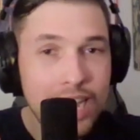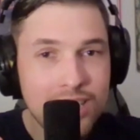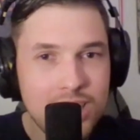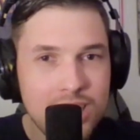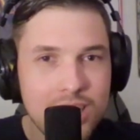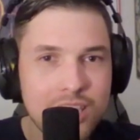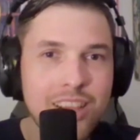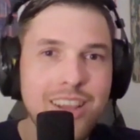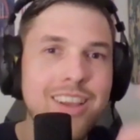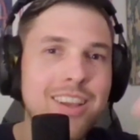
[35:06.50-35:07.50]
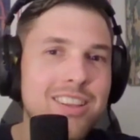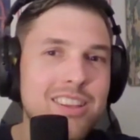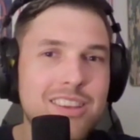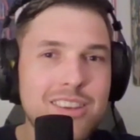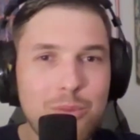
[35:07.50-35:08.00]
KD and
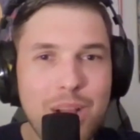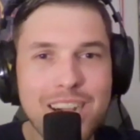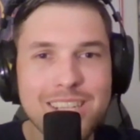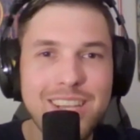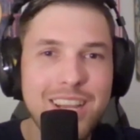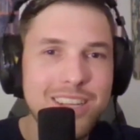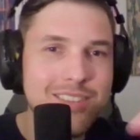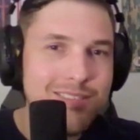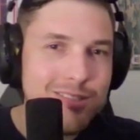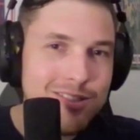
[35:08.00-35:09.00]
the Rockets had